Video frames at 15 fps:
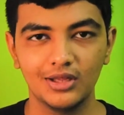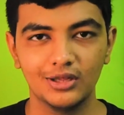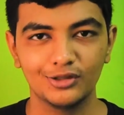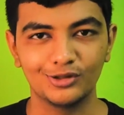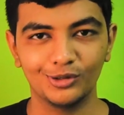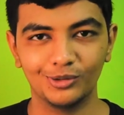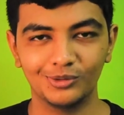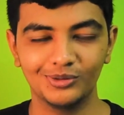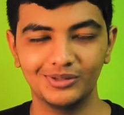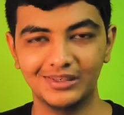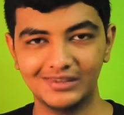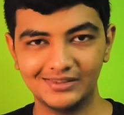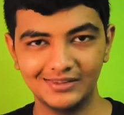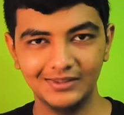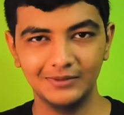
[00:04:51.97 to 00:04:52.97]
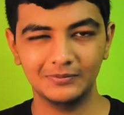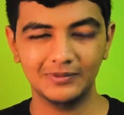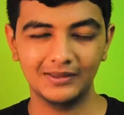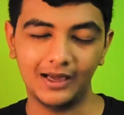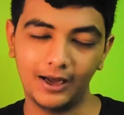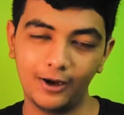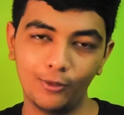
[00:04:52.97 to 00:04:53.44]
So let's see
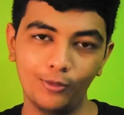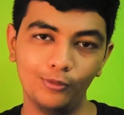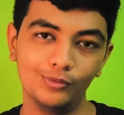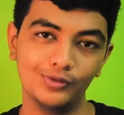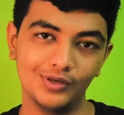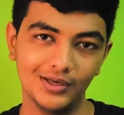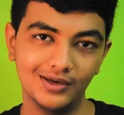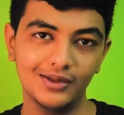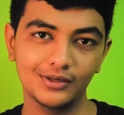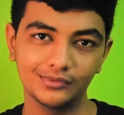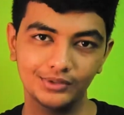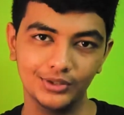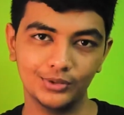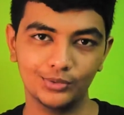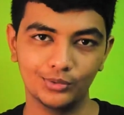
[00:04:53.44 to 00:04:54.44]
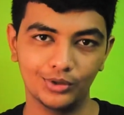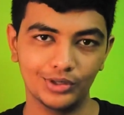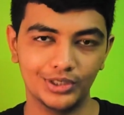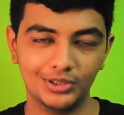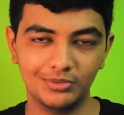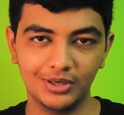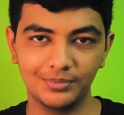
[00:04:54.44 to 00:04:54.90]
how they does with the
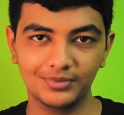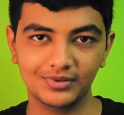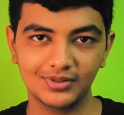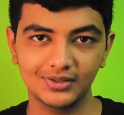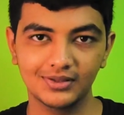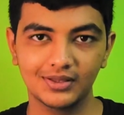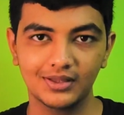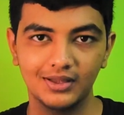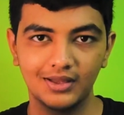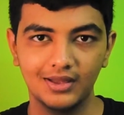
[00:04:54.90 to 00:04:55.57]
200 megapixel.